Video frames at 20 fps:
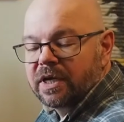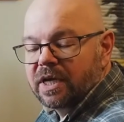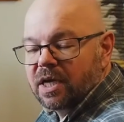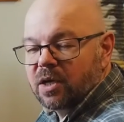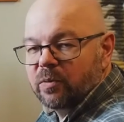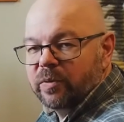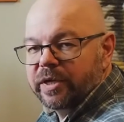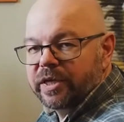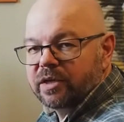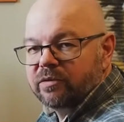
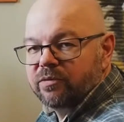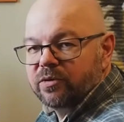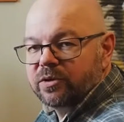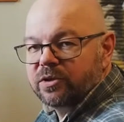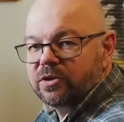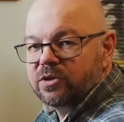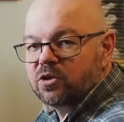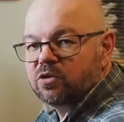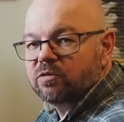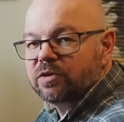I'm waiting for
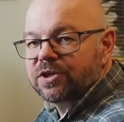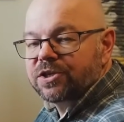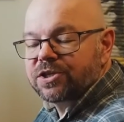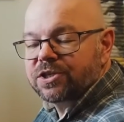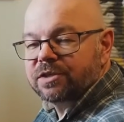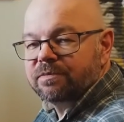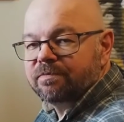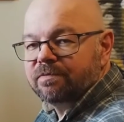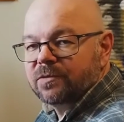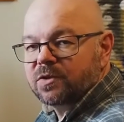the new
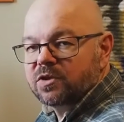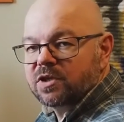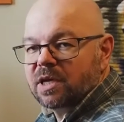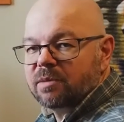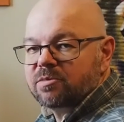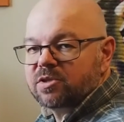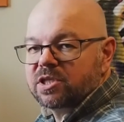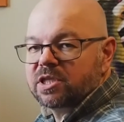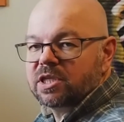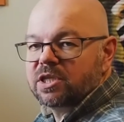version, so
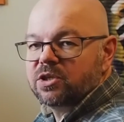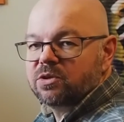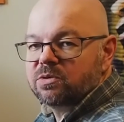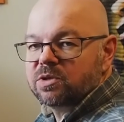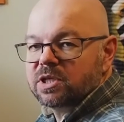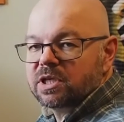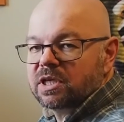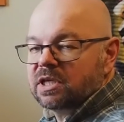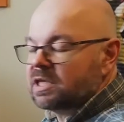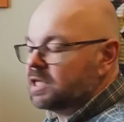I'm still using